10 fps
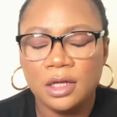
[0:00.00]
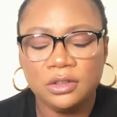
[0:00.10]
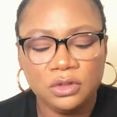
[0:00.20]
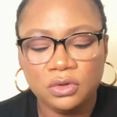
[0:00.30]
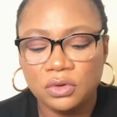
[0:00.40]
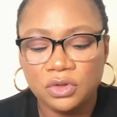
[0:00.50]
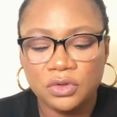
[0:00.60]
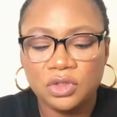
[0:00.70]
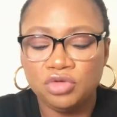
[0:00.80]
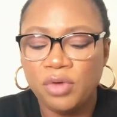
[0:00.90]
So
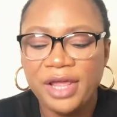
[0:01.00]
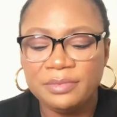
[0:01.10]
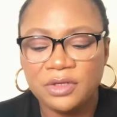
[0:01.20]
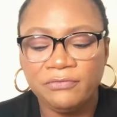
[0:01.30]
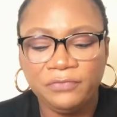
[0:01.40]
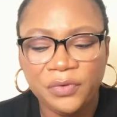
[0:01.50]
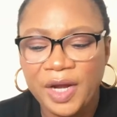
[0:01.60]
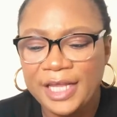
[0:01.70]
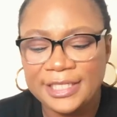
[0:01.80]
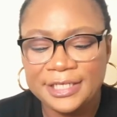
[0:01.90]
gorgeous stripes of
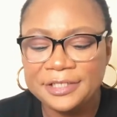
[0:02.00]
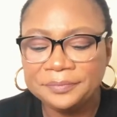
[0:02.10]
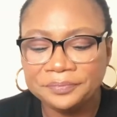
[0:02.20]
variety.